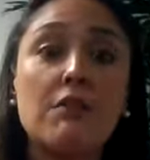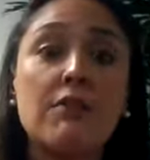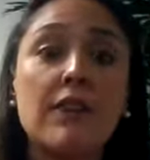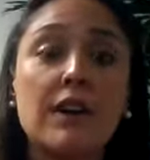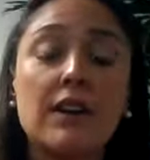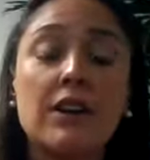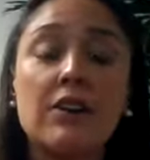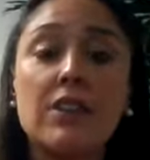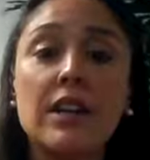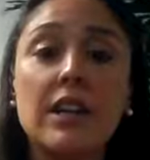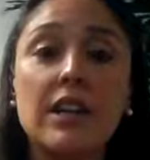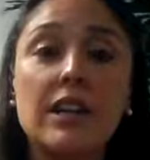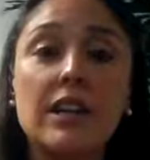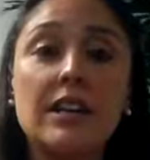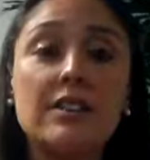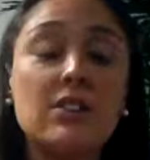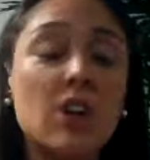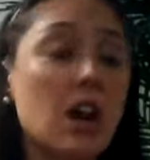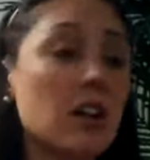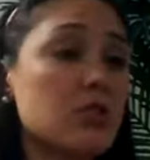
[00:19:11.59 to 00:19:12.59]
Fenugreek
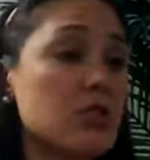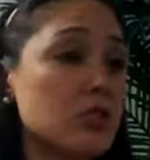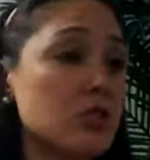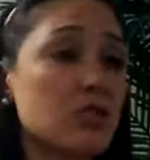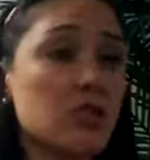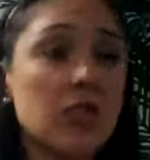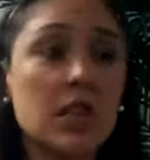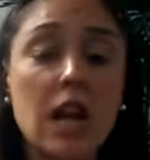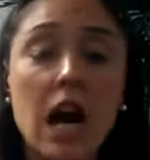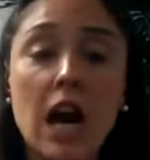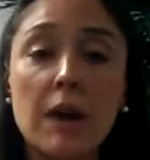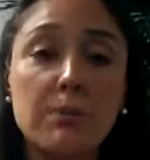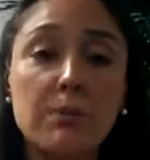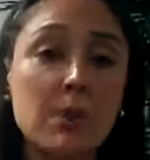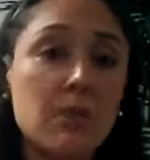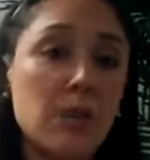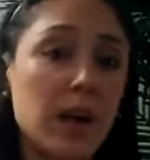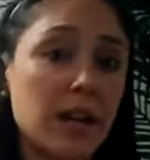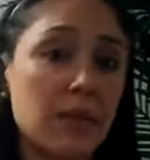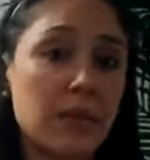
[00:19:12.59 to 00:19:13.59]
is also should not
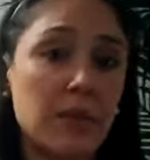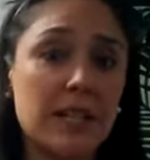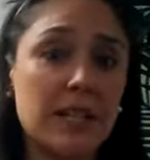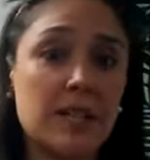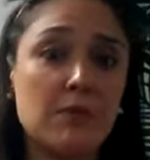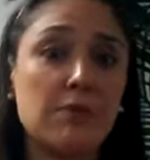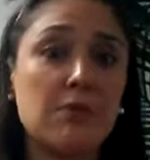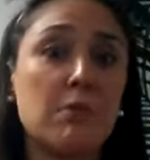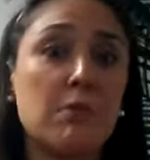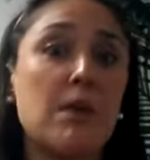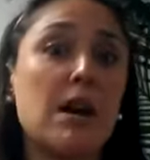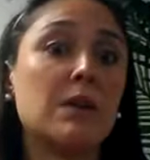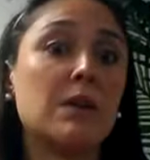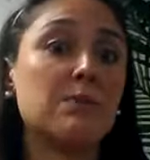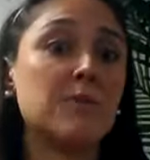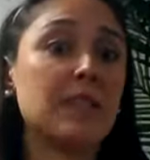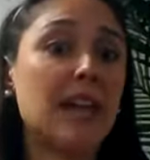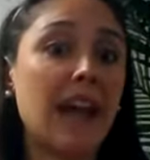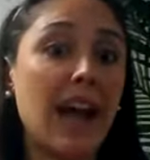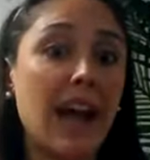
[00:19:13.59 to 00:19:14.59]
be recommended for
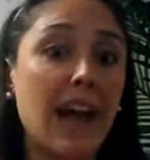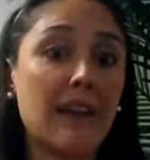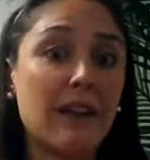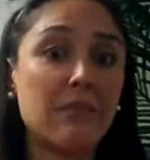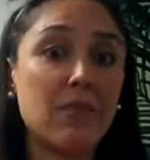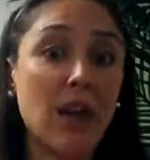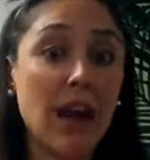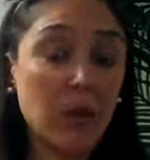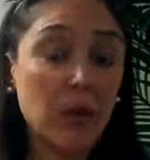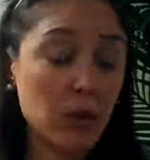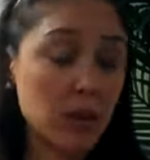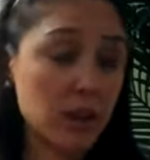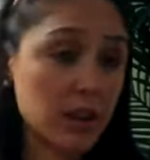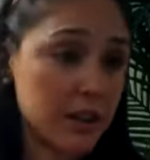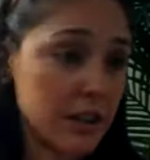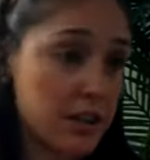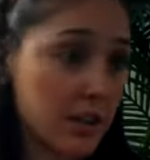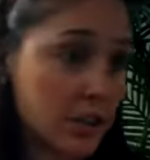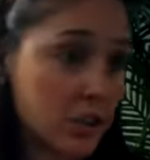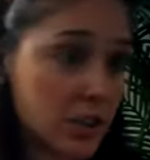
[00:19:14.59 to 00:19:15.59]
moms that have thyroid
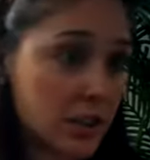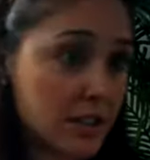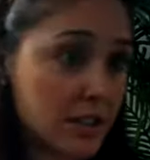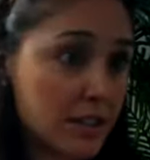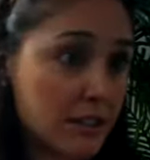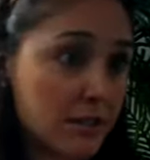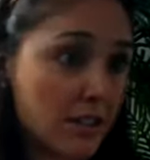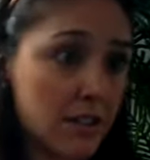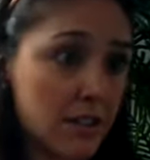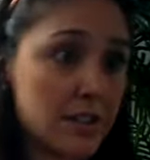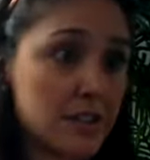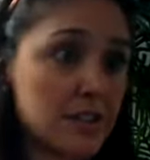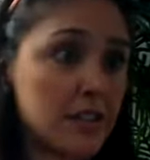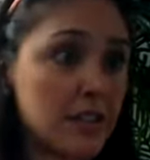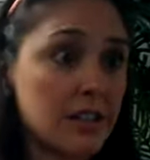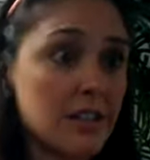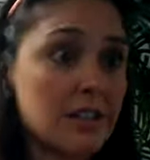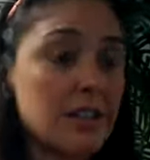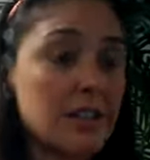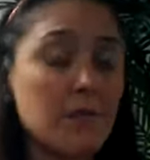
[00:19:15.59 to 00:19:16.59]
conditions. For
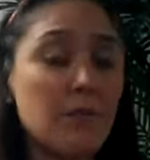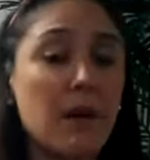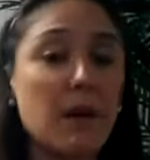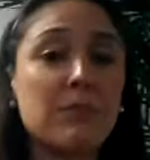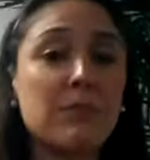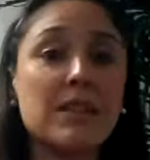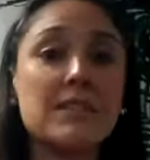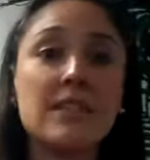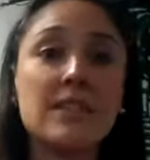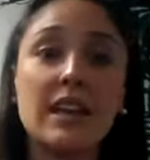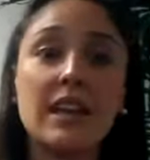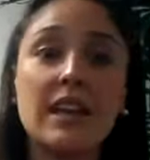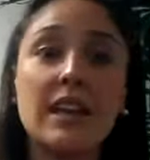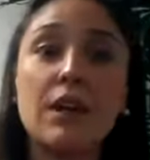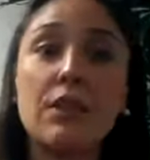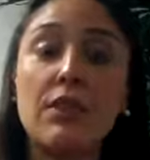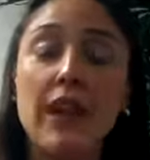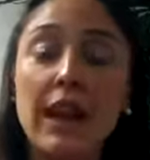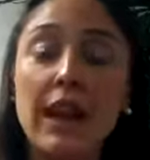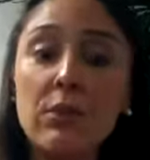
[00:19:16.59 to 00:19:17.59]
instance, a mom that's
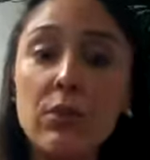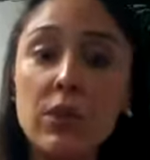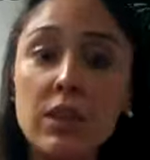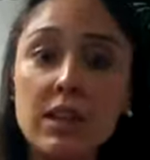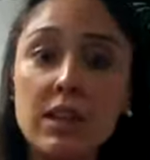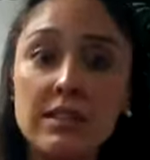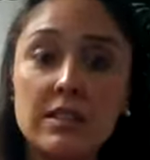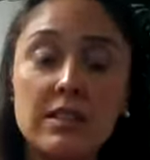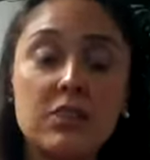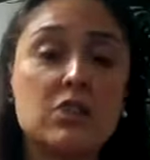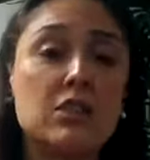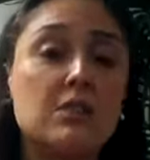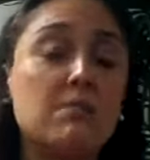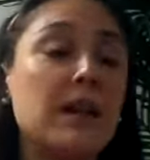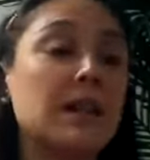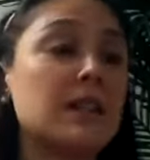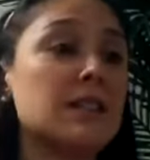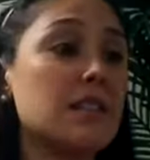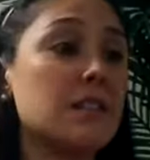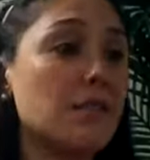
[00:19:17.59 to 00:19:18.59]
taking a thyroid condition,
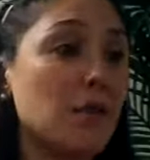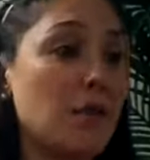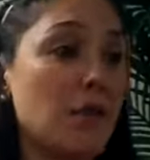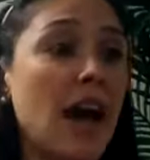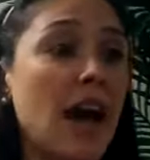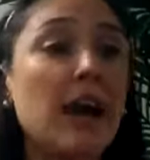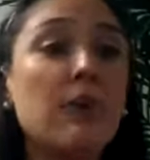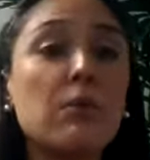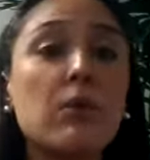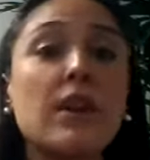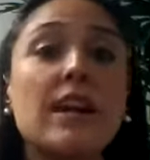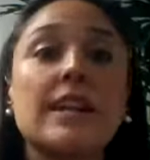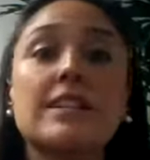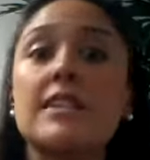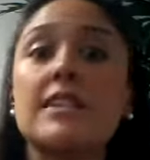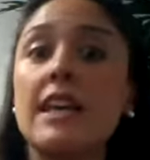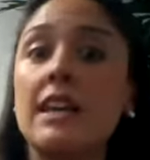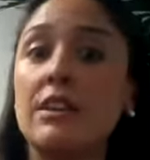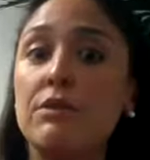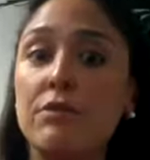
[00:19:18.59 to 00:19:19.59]
medicine for thyroid,
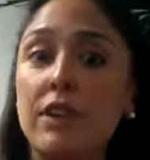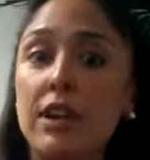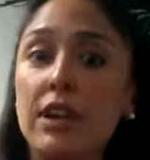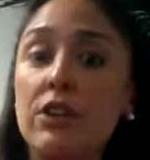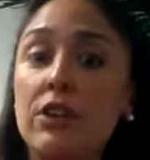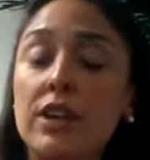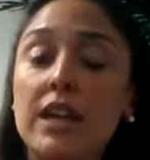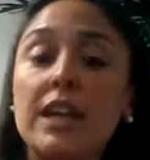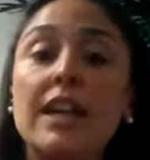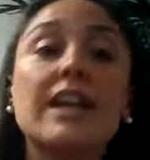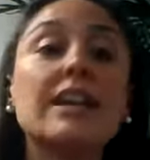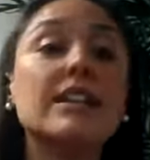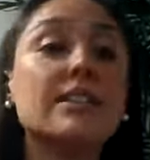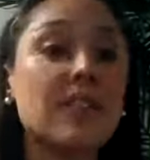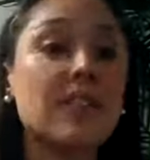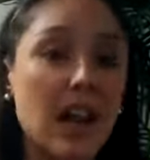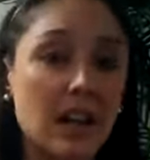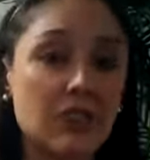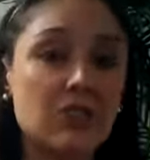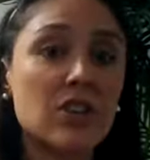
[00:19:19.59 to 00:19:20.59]
and taking fenugreek, it
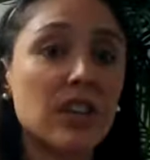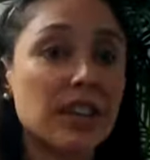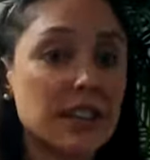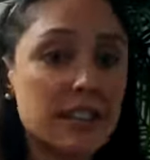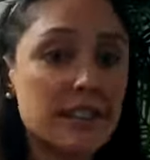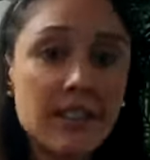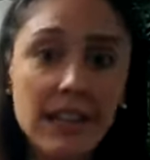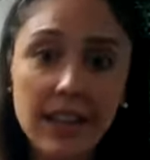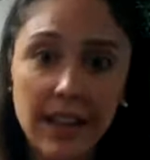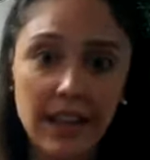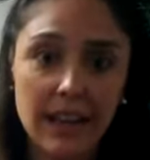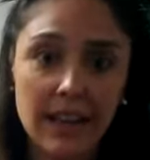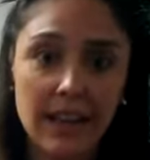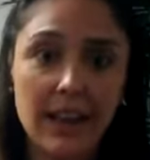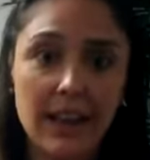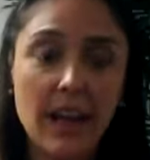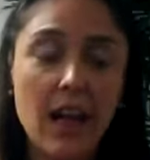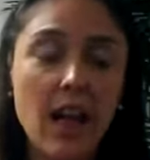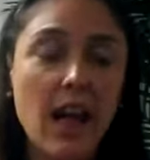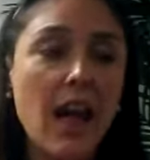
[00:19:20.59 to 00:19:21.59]
is
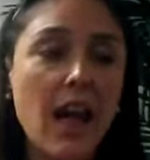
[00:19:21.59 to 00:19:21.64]
contraindicated.